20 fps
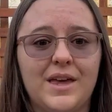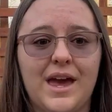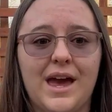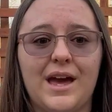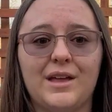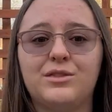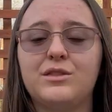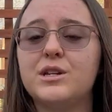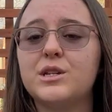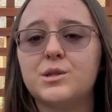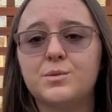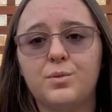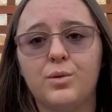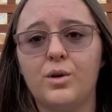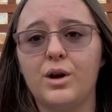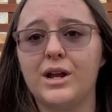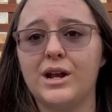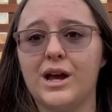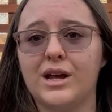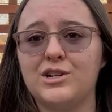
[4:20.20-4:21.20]
At this
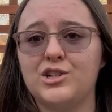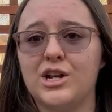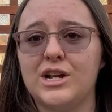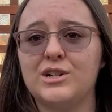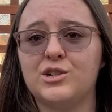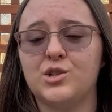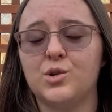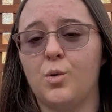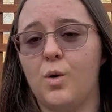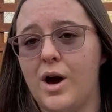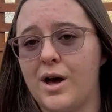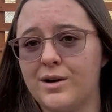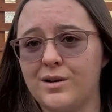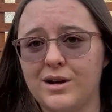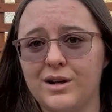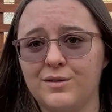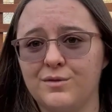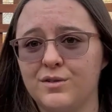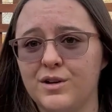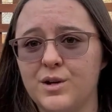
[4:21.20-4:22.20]
point, I changed the
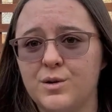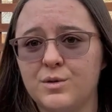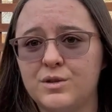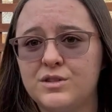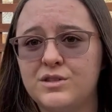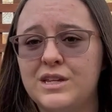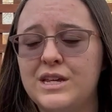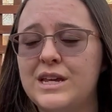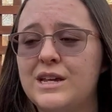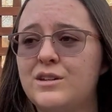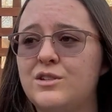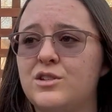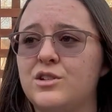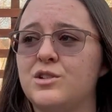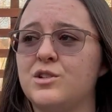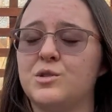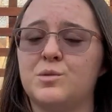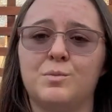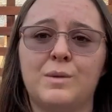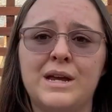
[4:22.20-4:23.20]
watering frequency to
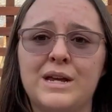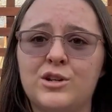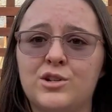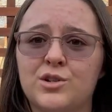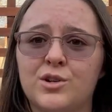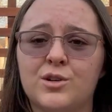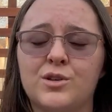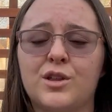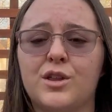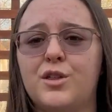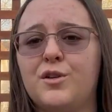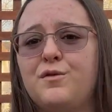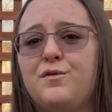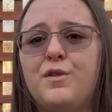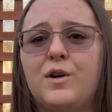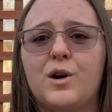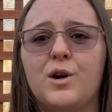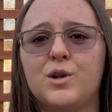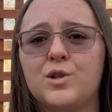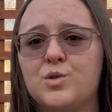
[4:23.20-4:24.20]
just make sure that the
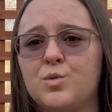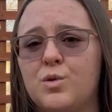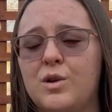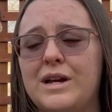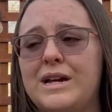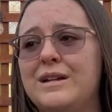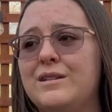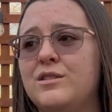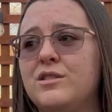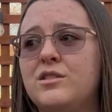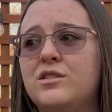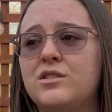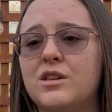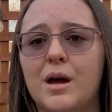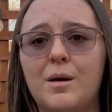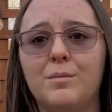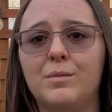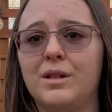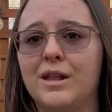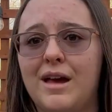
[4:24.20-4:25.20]
ferns were in
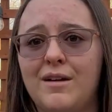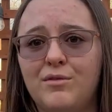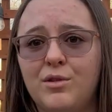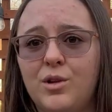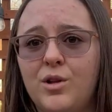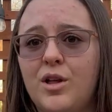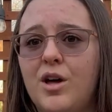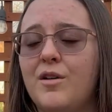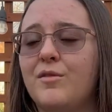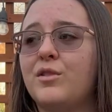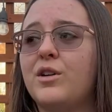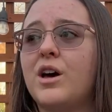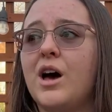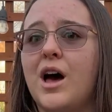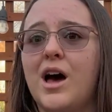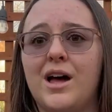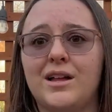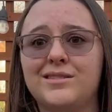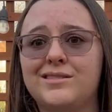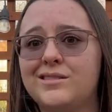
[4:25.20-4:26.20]
some level of
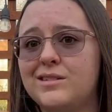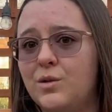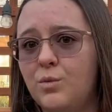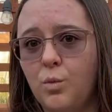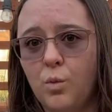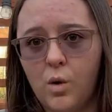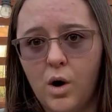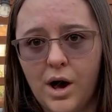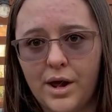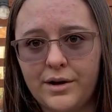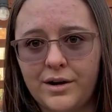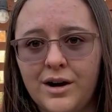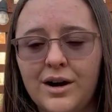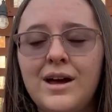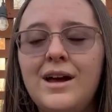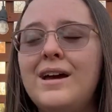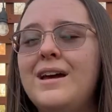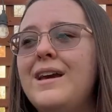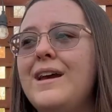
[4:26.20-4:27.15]
constant water.